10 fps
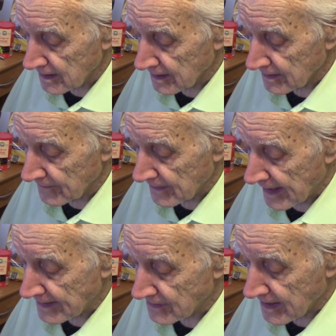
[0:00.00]
uh,
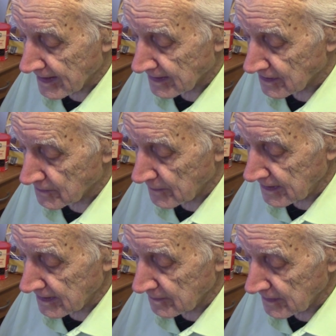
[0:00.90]
NASDAQ is
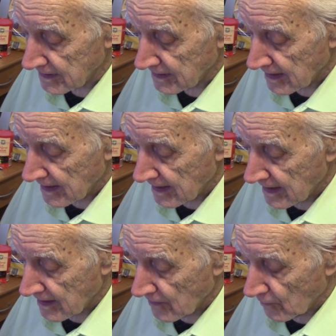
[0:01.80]
beating me
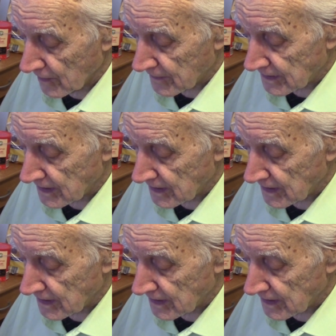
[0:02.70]
with